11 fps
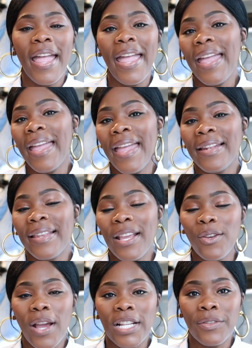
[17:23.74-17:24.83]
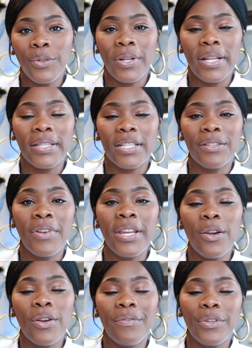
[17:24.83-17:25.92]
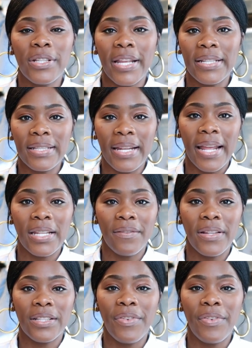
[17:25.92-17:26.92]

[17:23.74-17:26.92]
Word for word: and thank you guys for tuning into this video if you stayed to the end of this